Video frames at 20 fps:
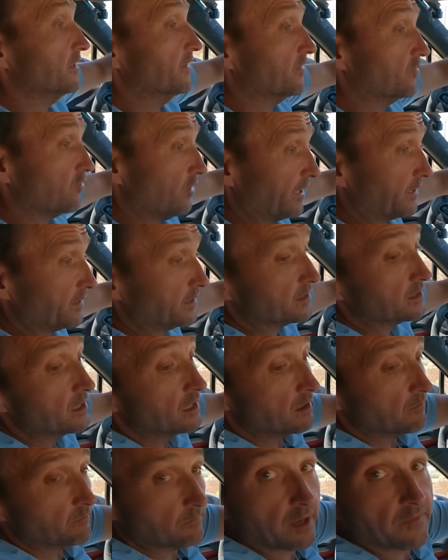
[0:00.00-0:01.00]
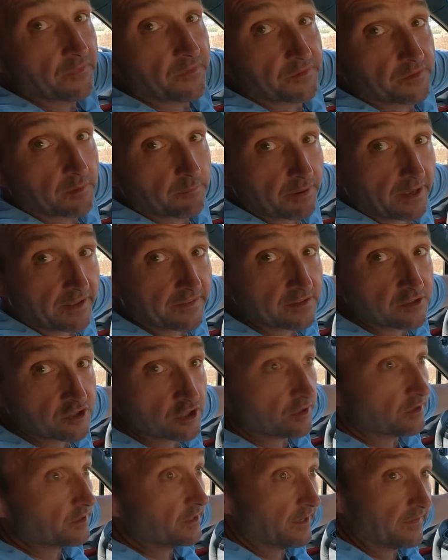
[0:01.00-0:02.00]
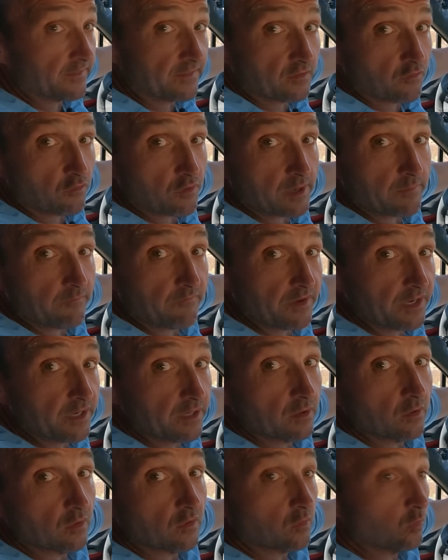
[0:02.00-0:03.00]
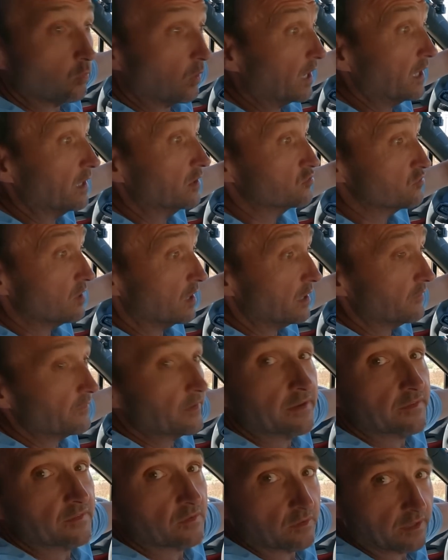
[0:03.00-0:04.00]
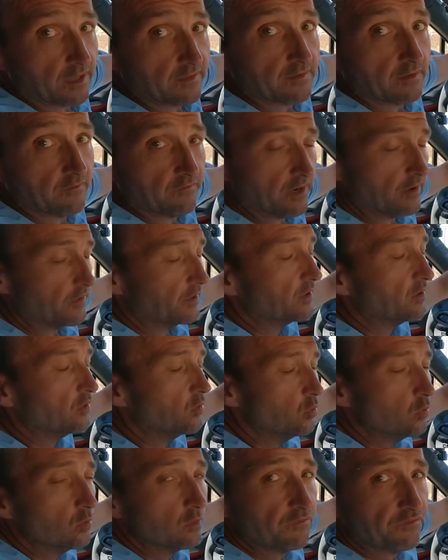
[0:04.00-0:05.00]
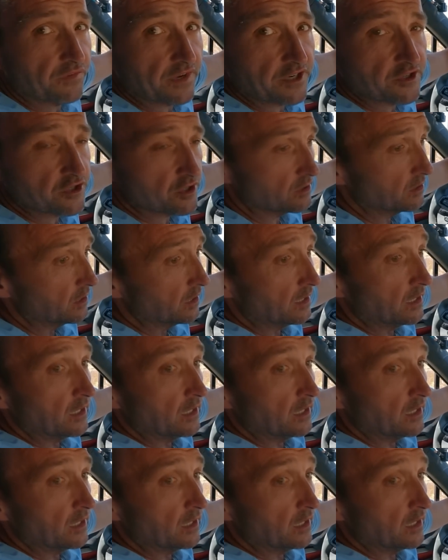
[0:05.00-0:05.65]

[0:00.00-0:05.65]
distracted, but the passenger can stream videos while driving, so that's a very cool feature